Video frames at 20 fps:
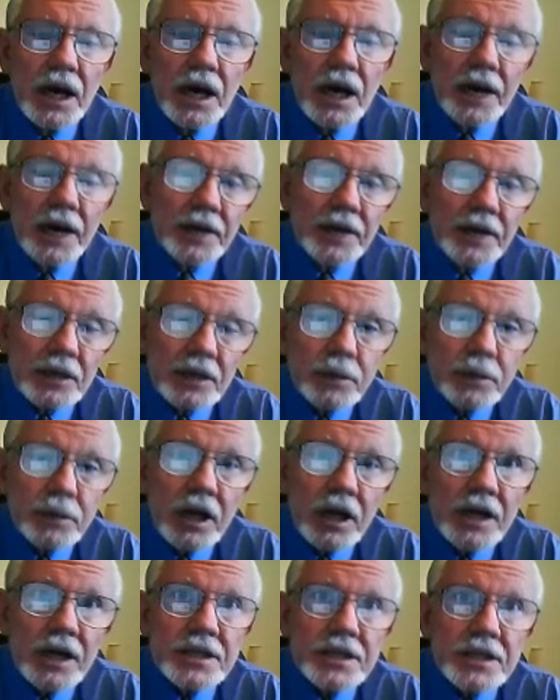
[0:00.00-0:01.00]
And that
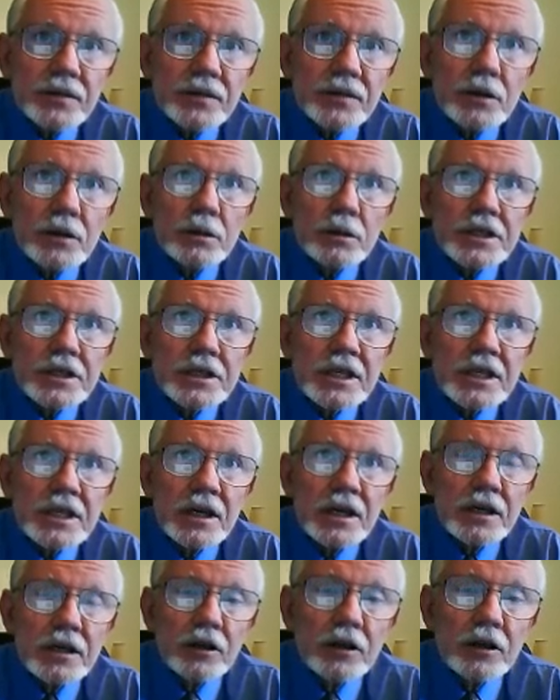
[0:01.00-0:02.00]
applies, of course,
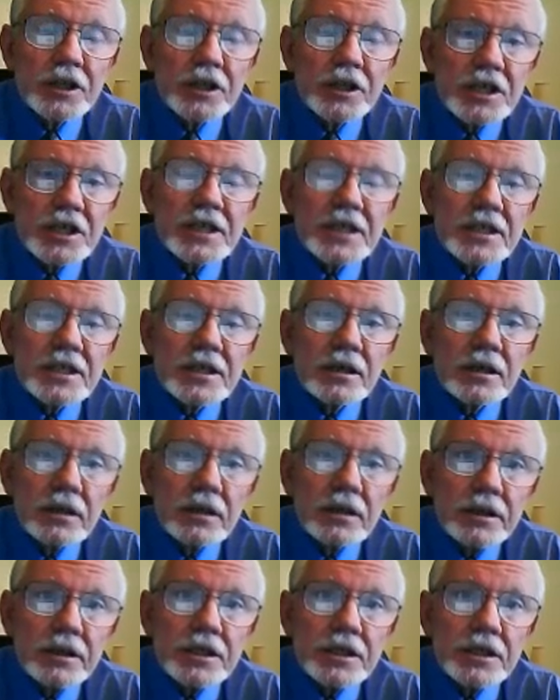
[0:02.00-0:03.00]
not just to
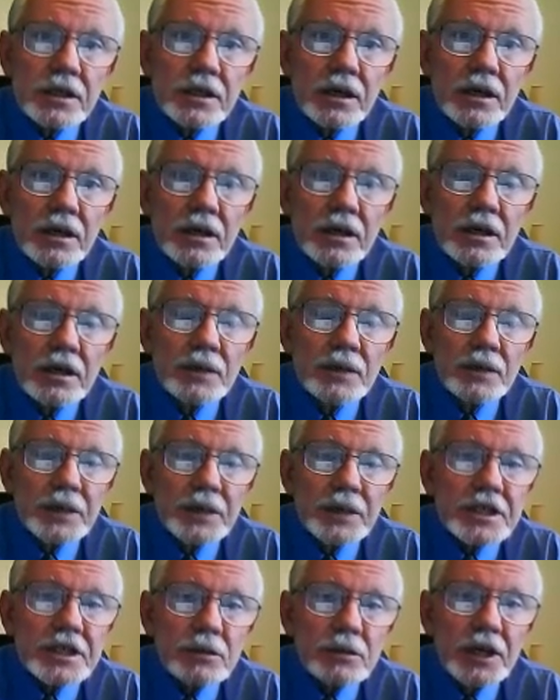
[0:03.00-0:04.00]
clergy,
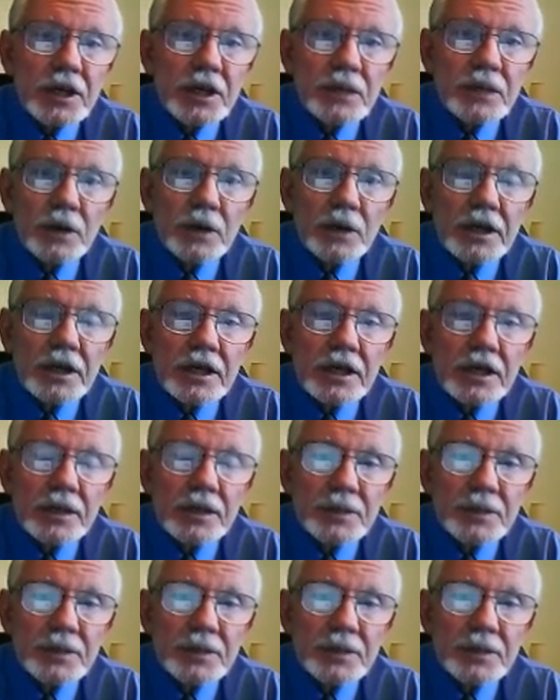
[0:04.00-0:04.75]
but to anybody in a